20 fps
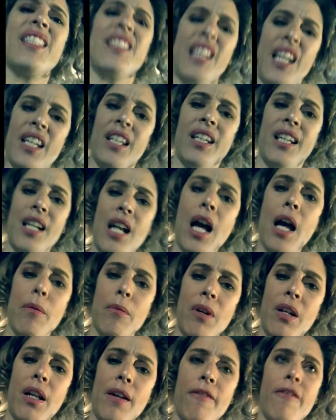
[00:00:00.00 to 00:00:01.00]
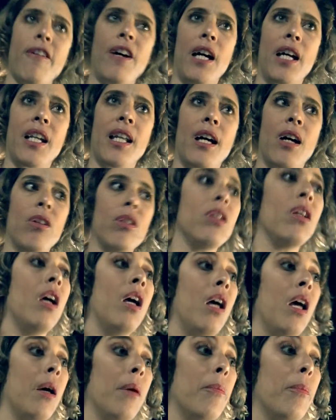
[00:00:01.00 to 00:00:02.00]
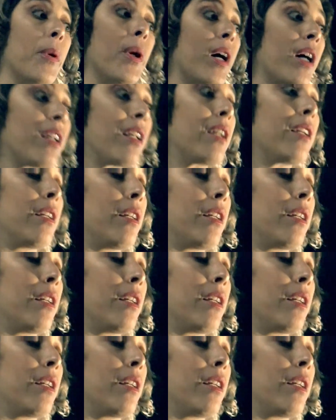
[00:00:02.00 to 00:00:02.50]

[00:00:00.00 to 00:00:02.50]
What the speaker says: taken. I'm gonna find out, but